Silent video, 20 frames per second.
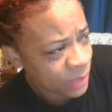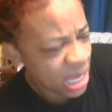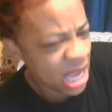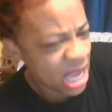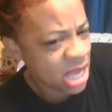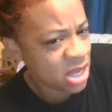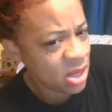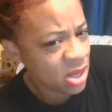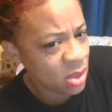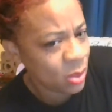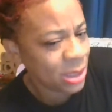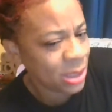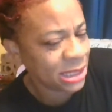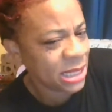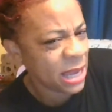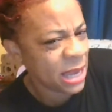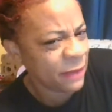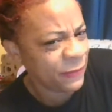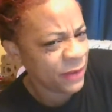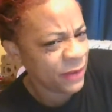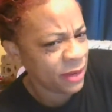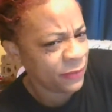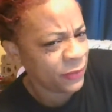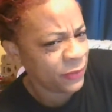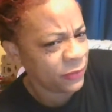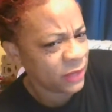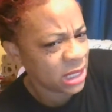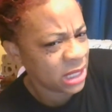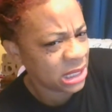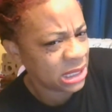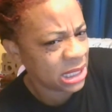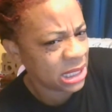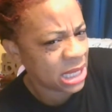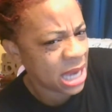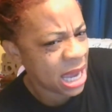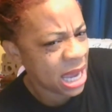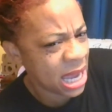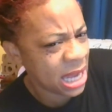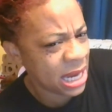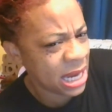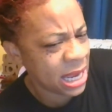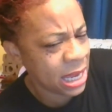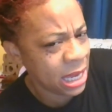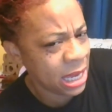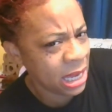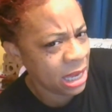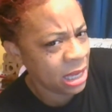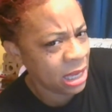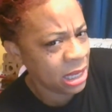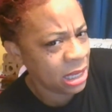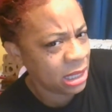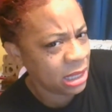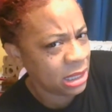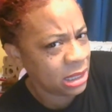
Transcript: And you was not fearful because the God of hand,